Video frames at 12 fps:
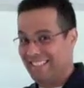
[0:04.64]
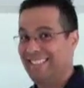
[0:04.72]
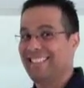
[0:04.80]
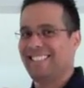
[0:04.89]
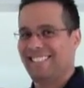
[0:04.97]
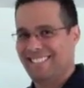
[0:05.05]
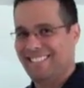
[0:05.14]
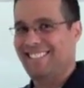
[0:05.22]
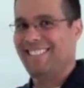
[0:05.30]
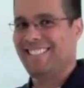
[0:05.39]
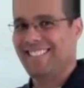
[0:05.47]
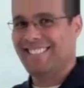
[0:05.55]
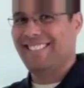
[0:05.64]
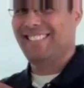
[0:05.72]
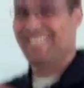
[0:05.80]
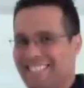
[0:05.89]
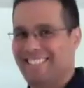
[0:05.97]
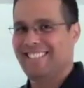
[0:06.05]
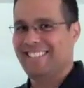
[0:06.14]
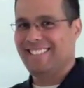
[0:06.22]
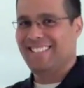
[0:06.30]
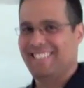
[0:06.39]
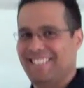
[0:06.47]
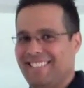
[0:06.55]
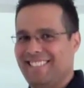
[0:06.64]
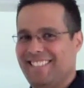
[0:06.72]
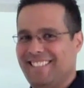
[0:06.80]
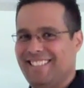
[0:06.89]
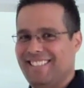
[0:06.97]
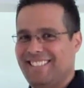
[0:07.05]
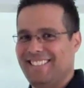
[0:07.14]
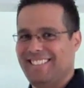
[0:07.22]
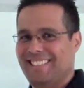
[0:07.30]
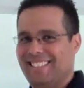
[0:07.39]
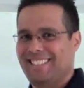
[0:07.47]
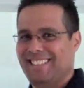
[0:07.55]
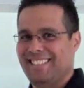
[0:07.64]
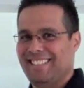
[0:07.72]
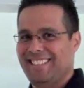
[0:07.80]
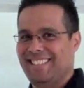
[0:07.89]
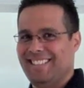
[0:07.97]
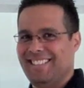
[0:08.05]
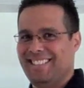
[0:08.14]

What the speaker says: You know, I take honey in my hot tea or on soft,